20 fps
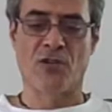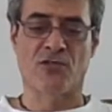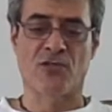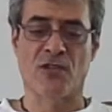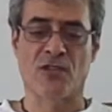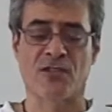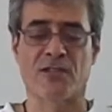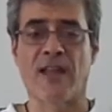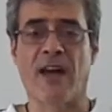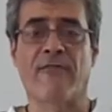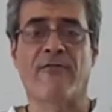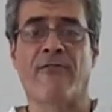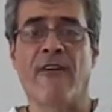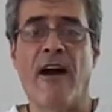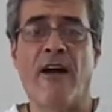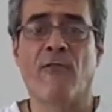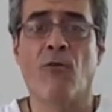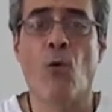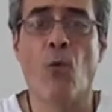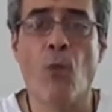
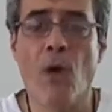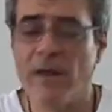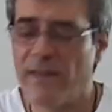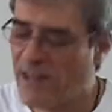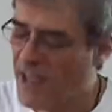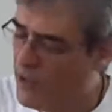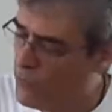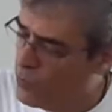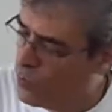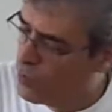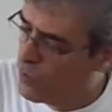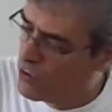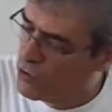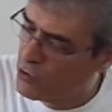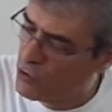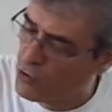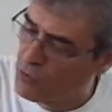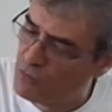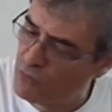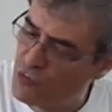69501 and
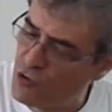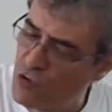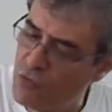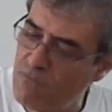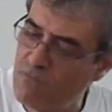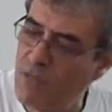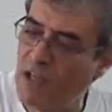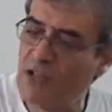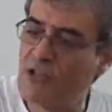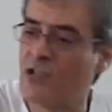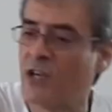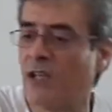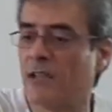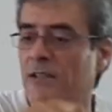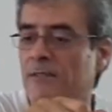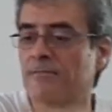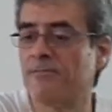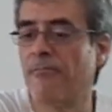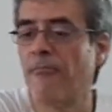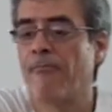welcome to my channel.
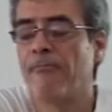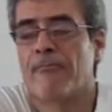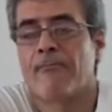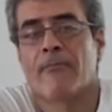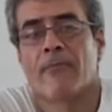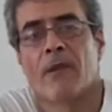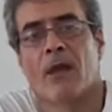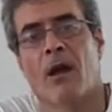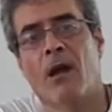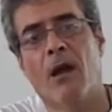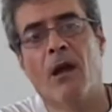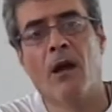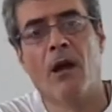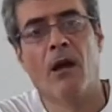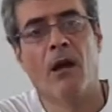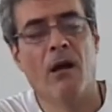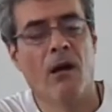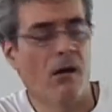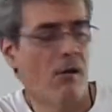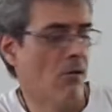
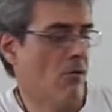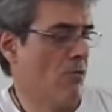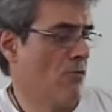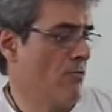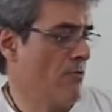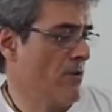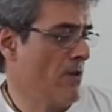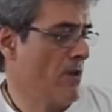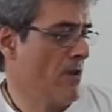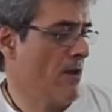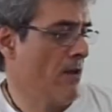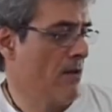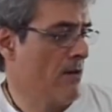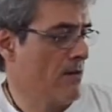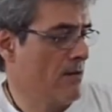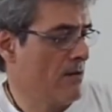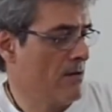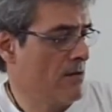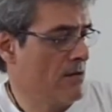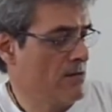Oh yeah.
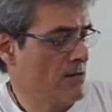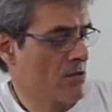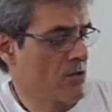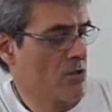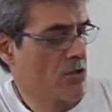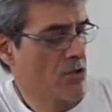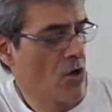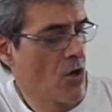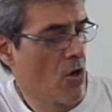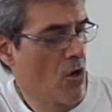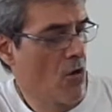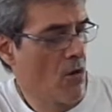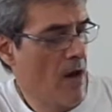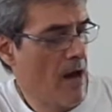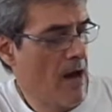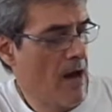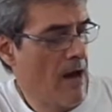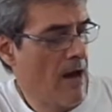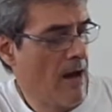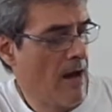
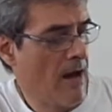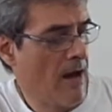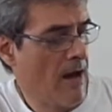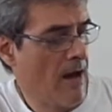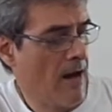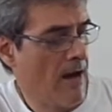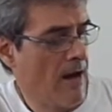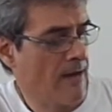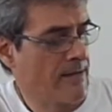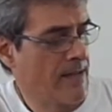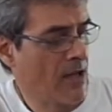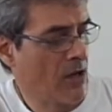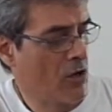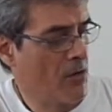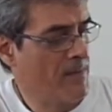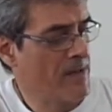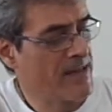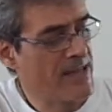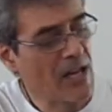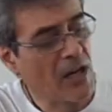So uh, the
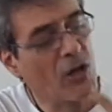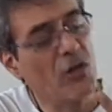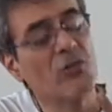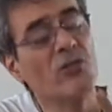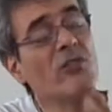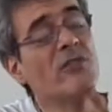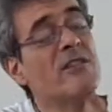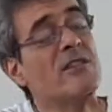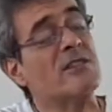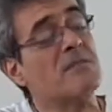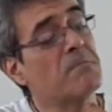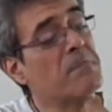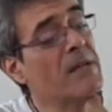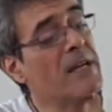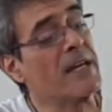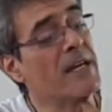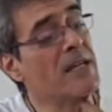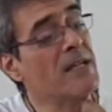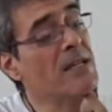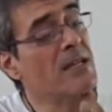comic that on
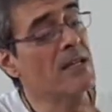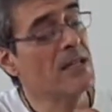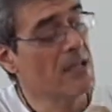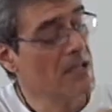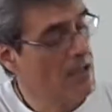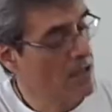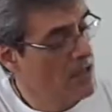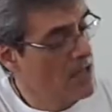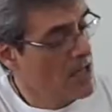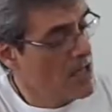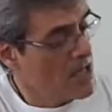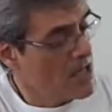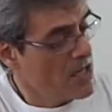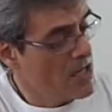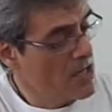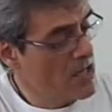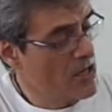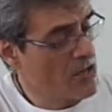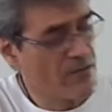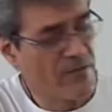display
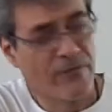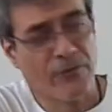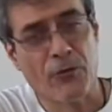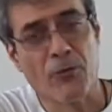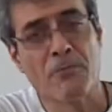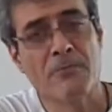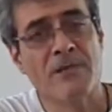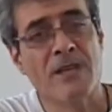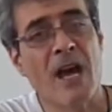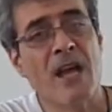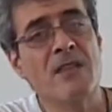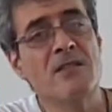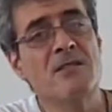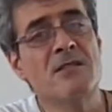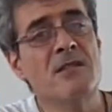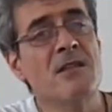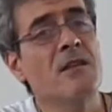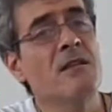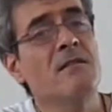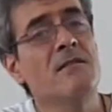is from
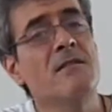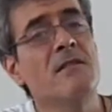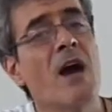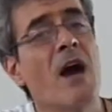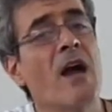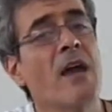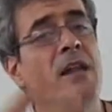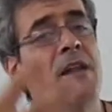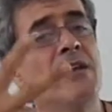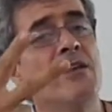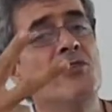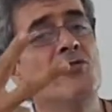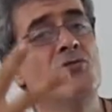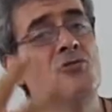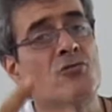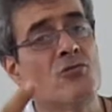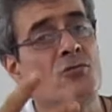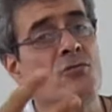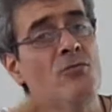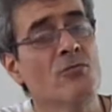
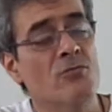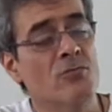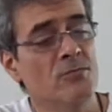1992,